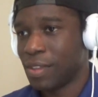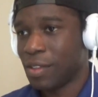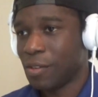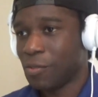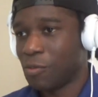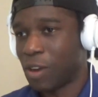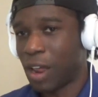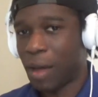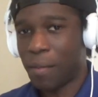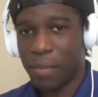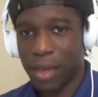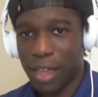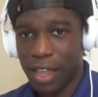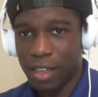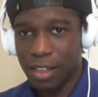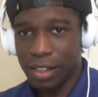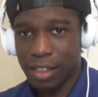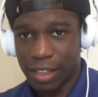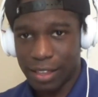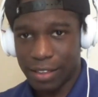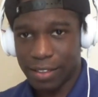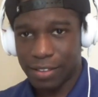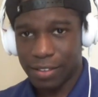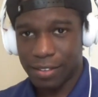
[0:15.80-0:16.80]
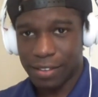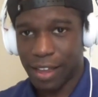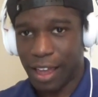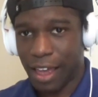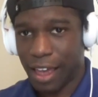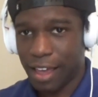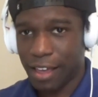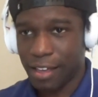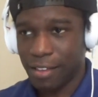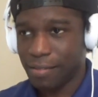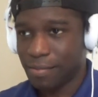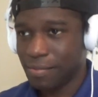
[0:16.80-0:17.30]
When I mean it's
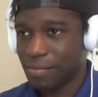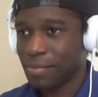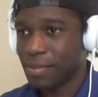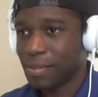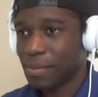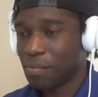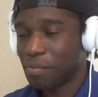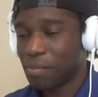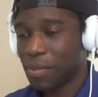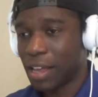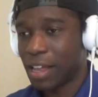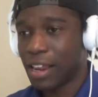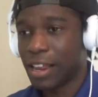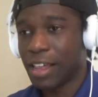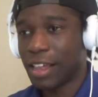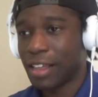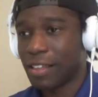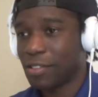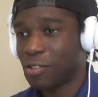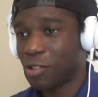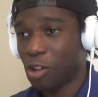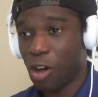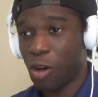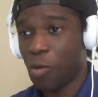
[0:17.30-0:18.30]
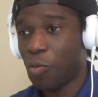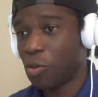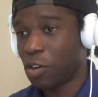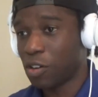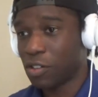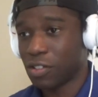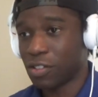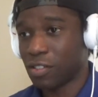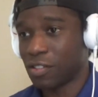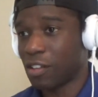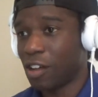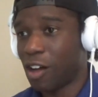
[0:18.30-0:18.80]
tight, meaning Star
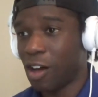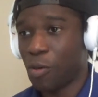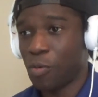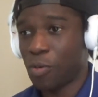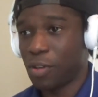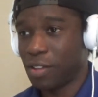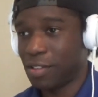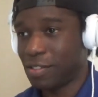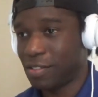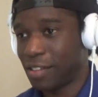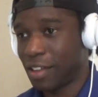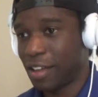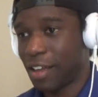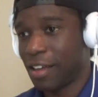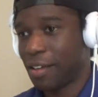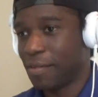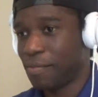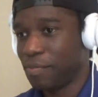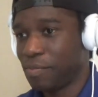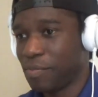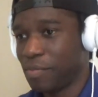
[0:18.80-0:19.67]
Wars is always tight.